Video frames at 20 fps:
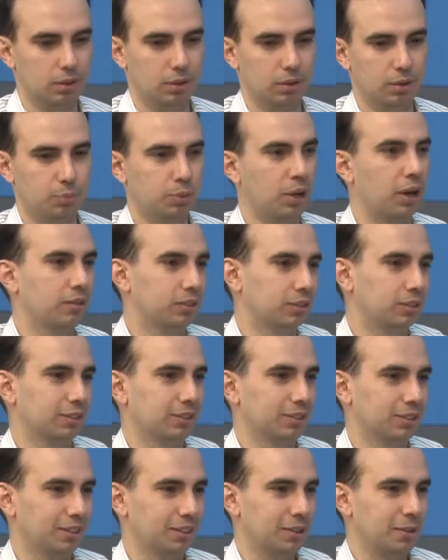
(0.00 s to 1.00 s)
private.
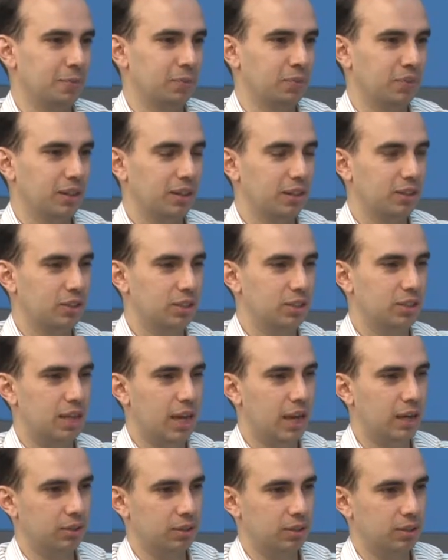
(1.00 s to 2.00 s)
He just
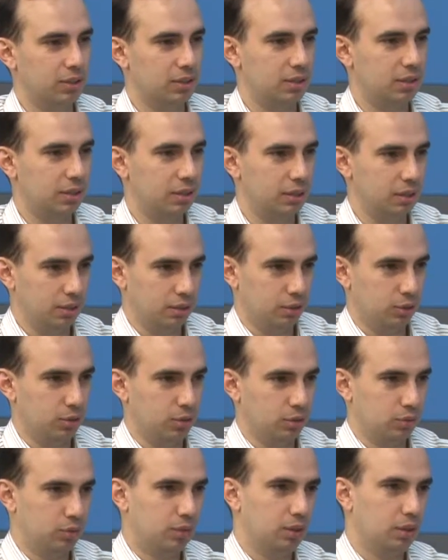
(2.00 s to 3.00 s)
carries the
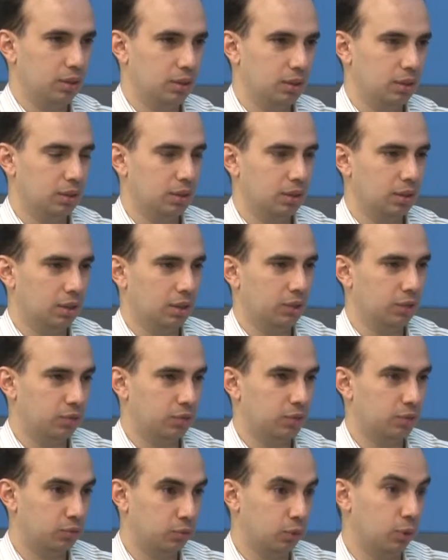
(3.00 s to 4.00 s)

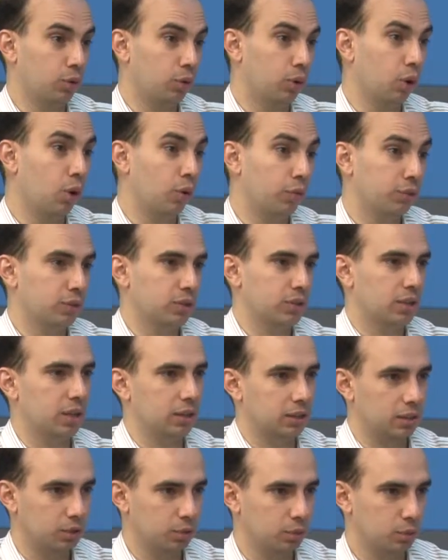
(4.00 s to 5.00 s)
gift of the
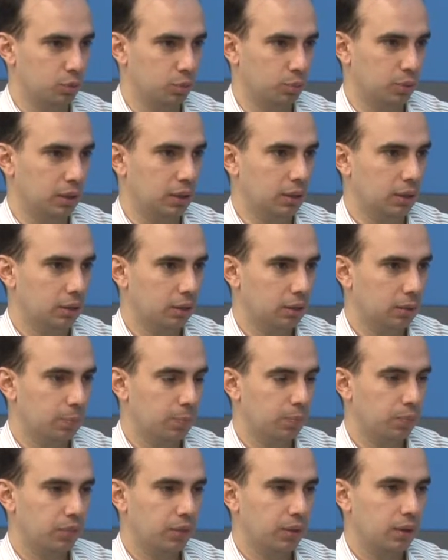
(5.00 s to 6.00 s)
Sultan to me,
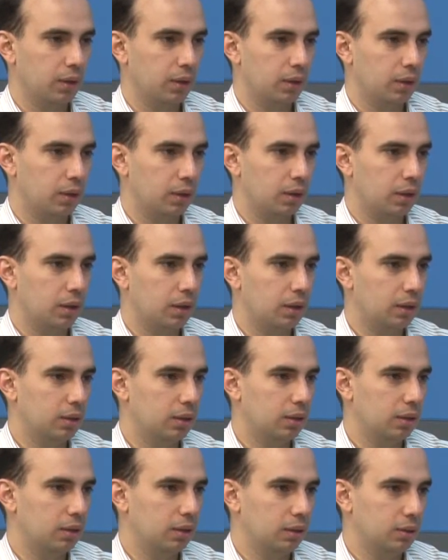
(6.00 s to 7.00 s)
and
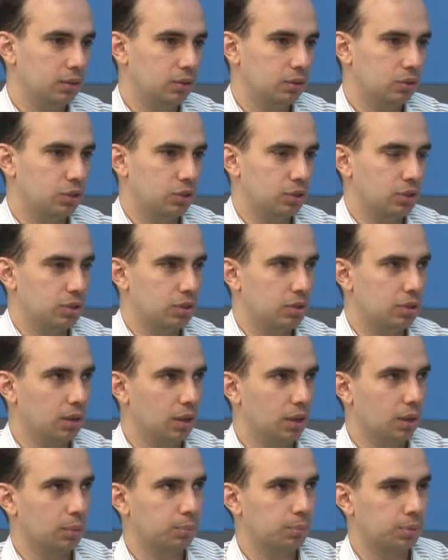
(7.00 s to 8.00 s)
he just
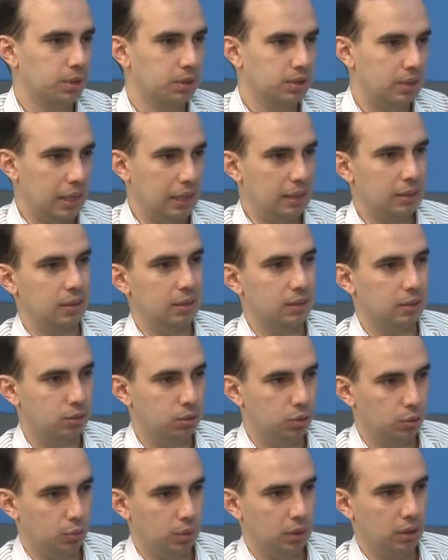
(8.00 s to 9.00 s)
presented
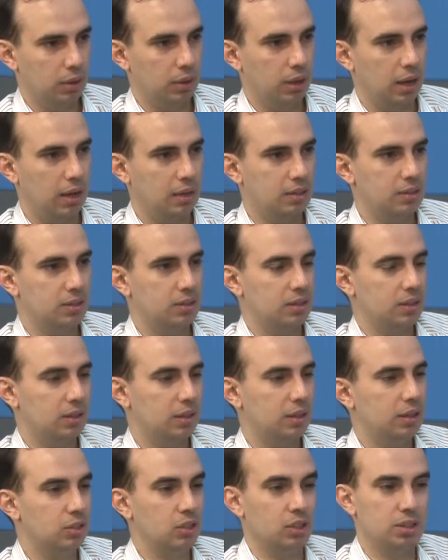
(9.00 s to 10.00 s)
to me as
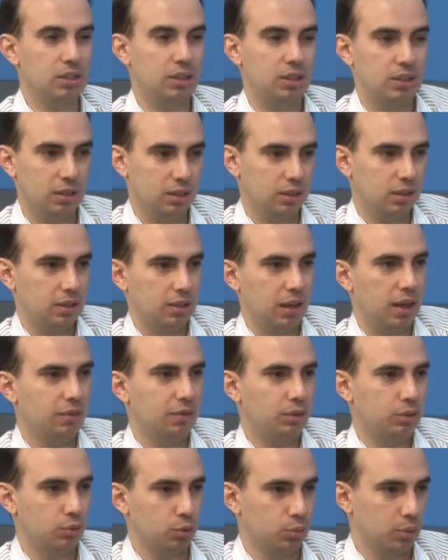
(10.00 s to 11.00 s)
he just gave
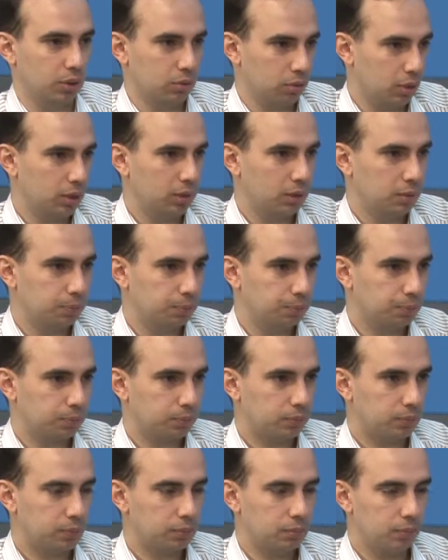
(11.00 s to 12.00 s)
it to me, right?
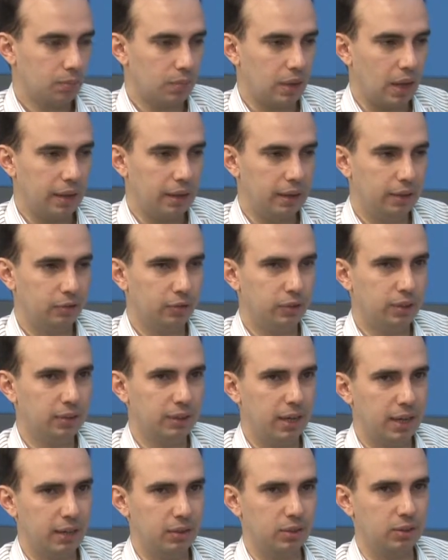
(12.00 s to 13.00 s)
If I
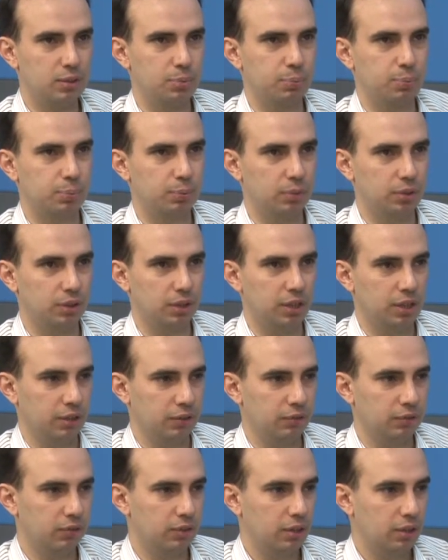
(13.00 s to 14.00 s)
take this
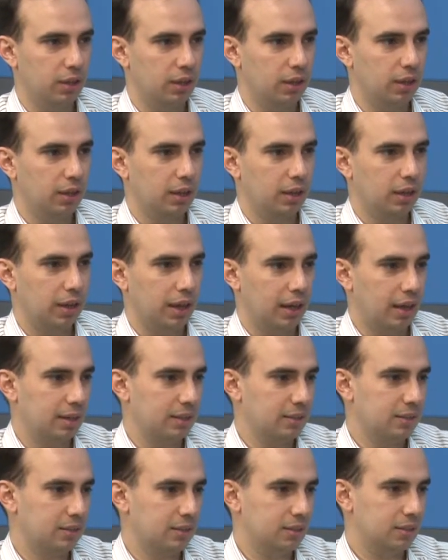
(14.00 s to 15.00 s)
gift
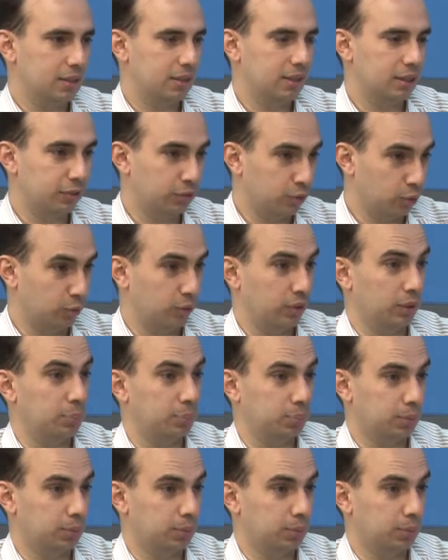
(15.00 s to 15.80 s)
as the gift of the